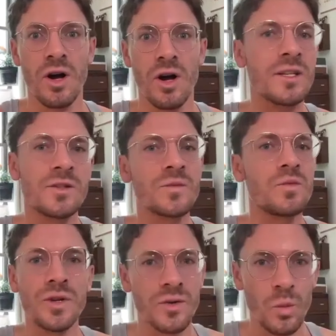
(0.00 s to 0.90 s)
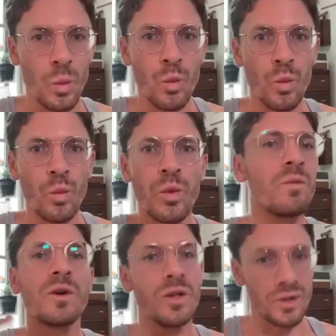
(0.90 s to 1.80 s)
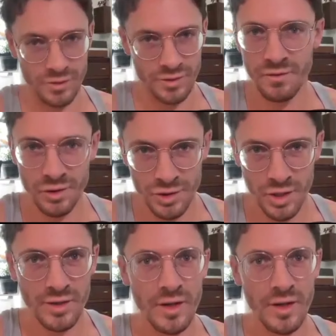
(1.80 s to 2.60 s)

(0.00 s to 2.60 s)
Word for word: It just wouldn't, we would lose for sure.